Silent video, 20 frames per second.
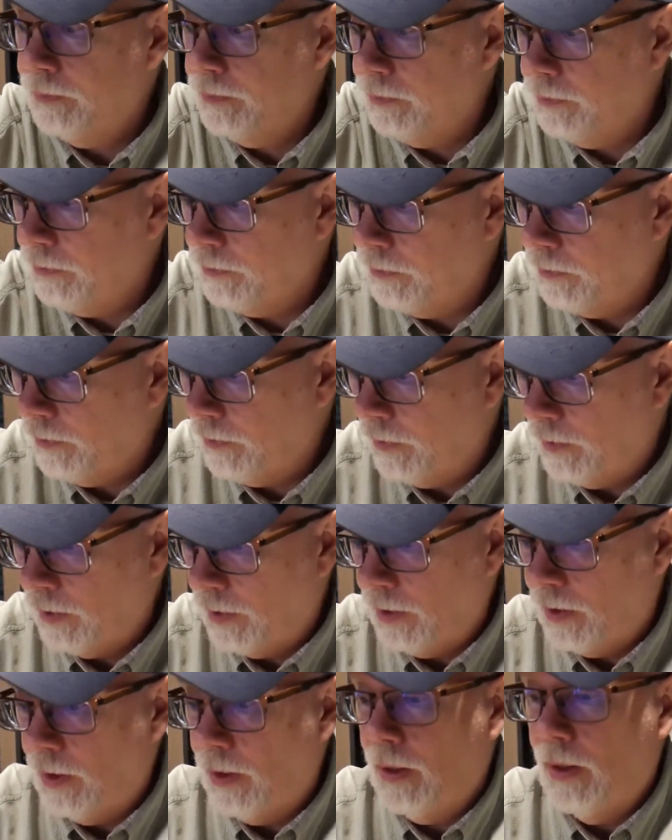
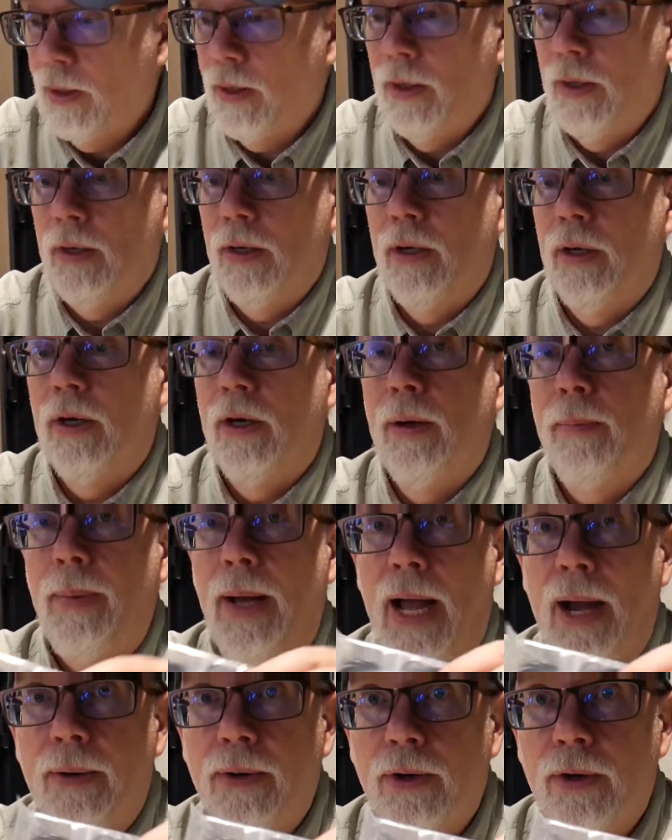a
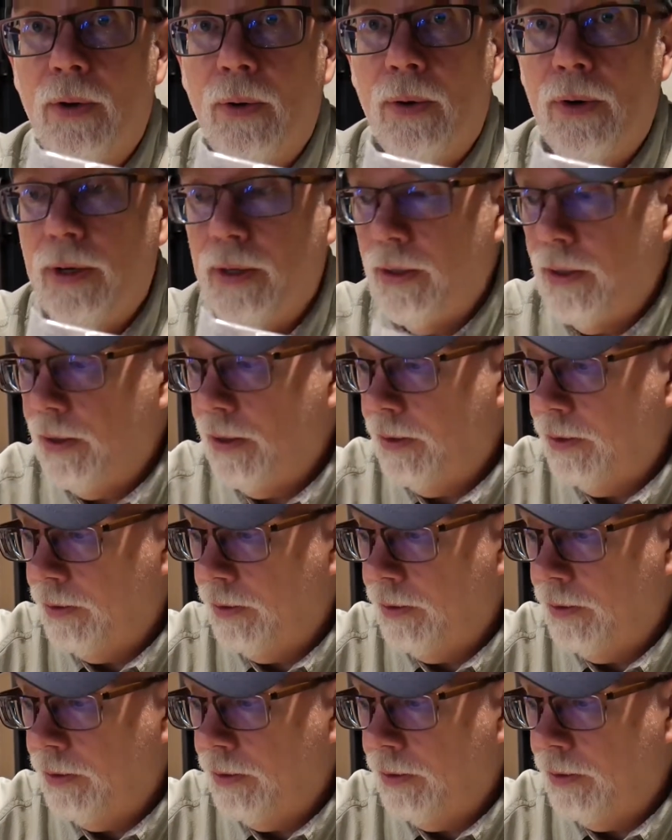power cord,